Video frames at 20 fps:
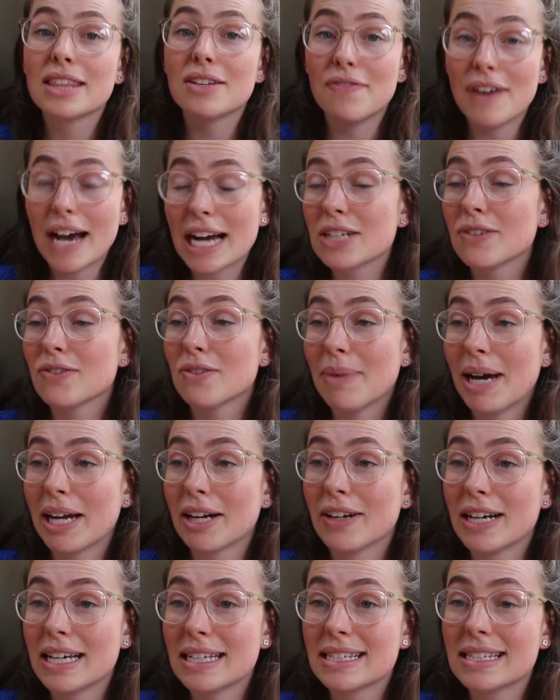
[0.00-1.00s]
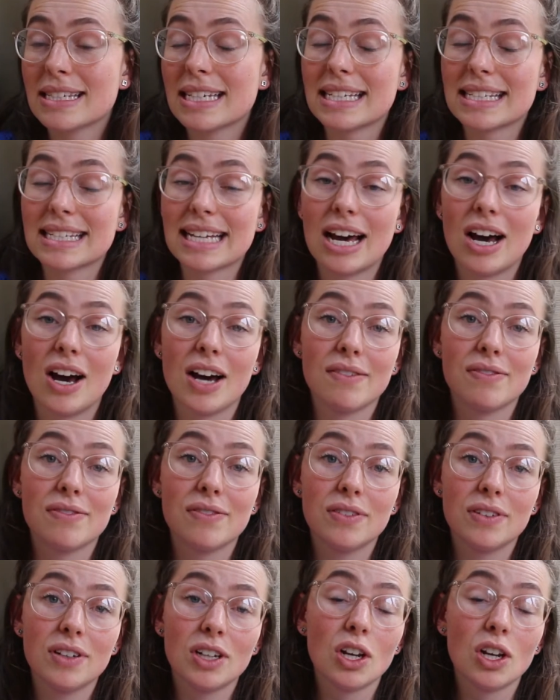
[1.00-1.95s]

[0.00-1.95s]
The fact of the matter is that I've